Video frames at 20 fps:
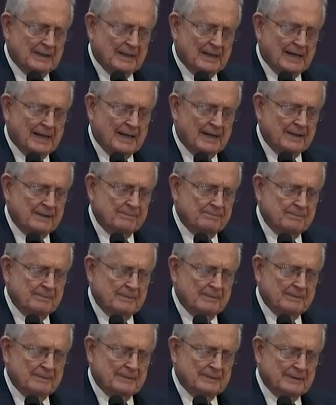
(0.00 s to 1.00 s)
I
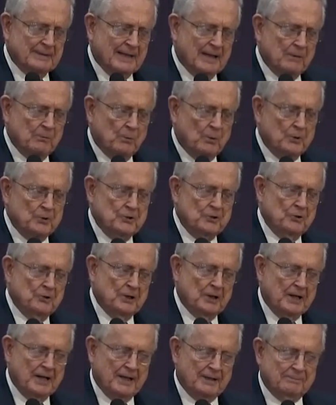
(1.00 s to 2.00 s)
want you
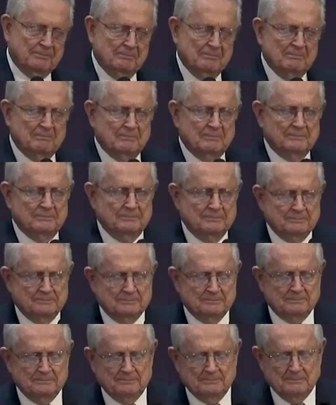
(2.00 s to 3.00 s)
to get
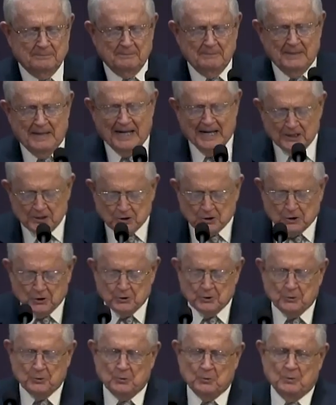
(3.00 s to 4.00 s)

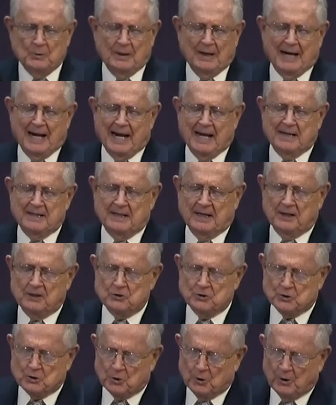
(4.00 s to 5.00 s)
into and
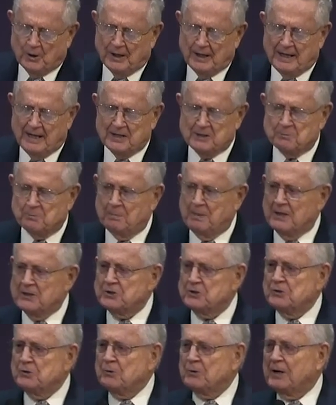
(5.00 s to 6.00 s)
enjoy as
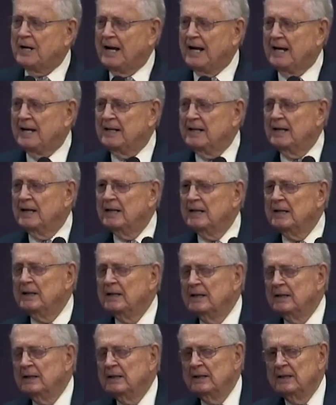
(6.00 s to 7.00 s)
best you can
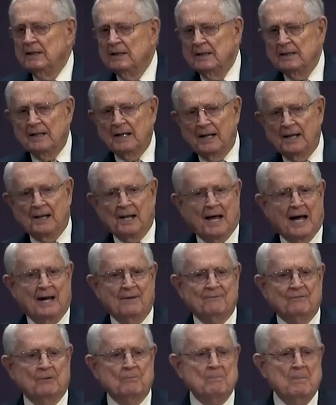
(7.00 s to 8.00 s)
a
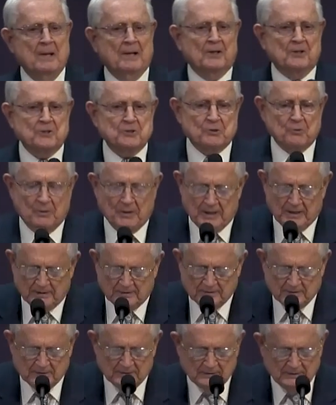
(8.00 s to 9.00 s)
life of ministry
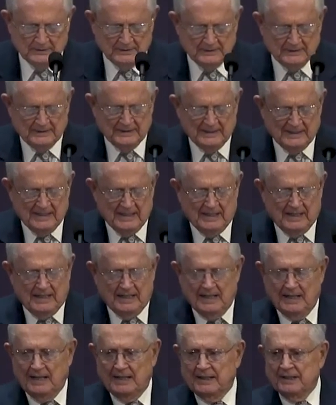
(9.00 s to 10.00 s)

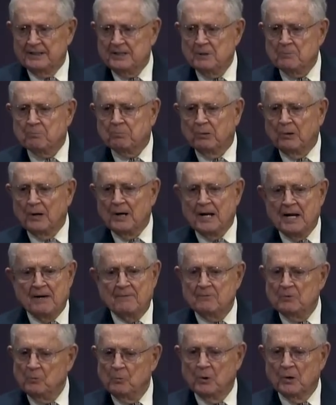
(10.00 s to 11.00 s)
in a
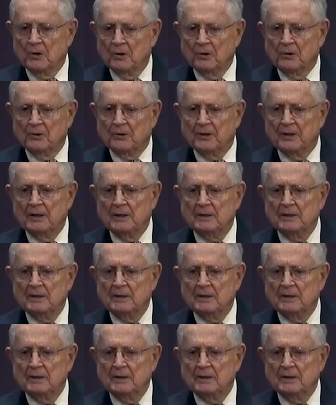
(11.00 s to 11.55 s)
depraved world,